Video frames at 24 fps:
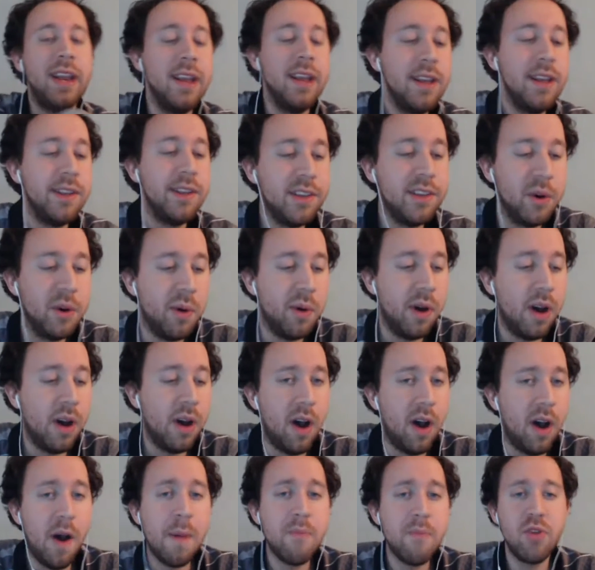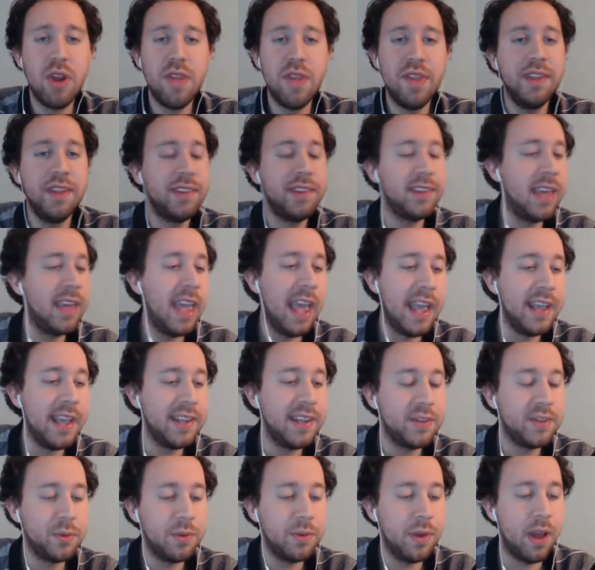So Aubrey in this
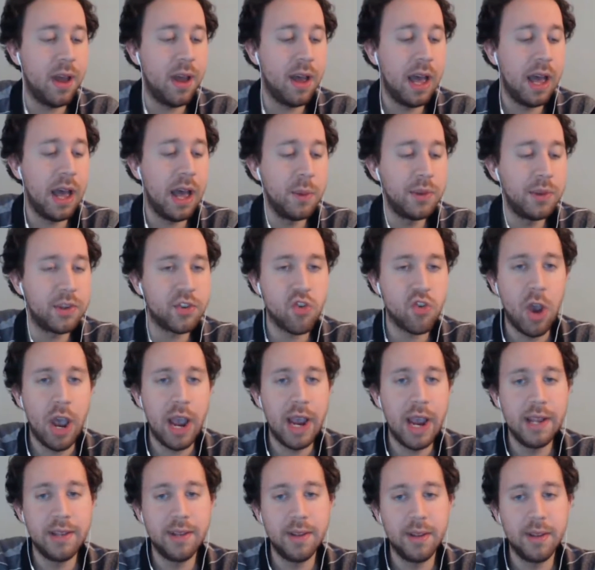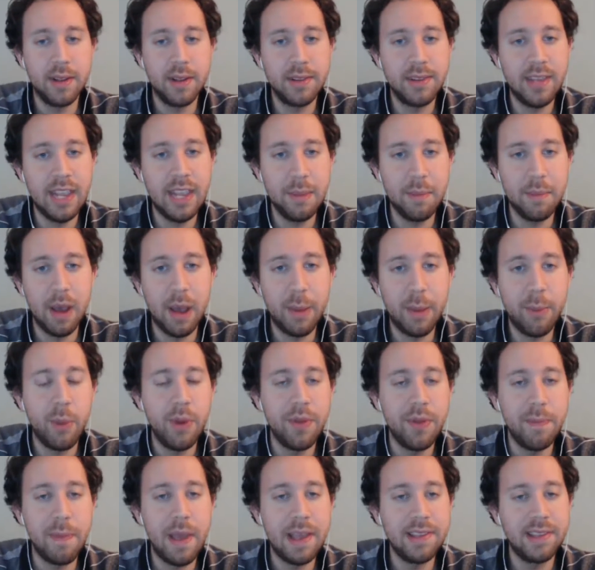case was trying to team up
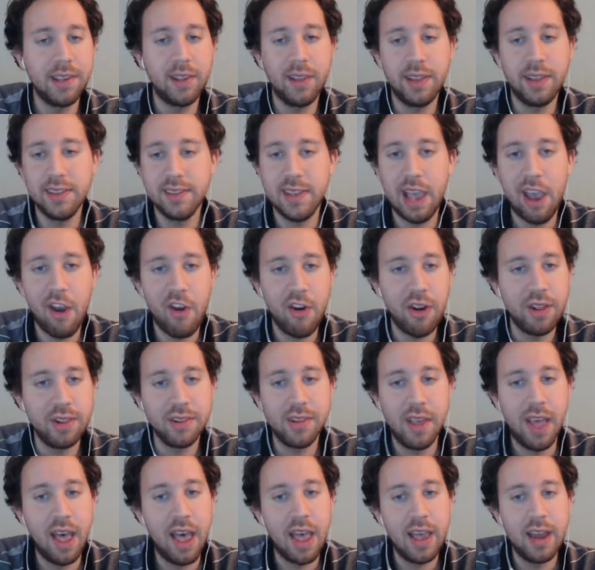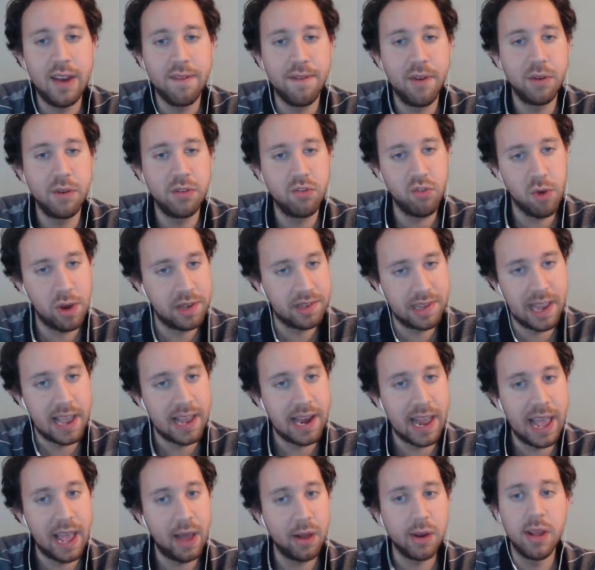with basically Sarah and Ty to vote
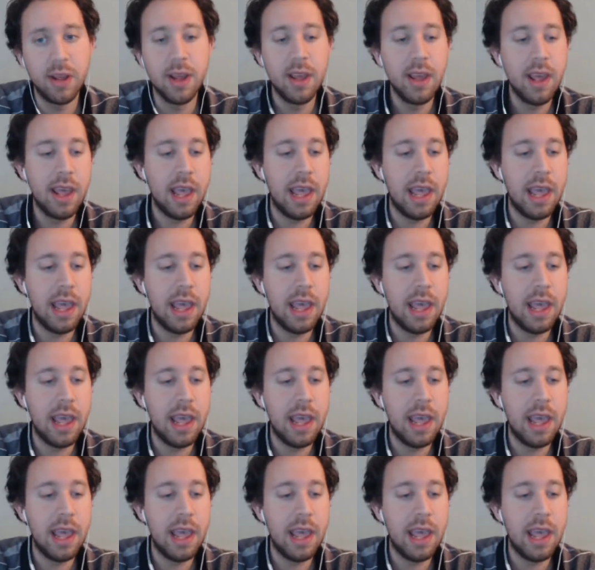Troyzan out.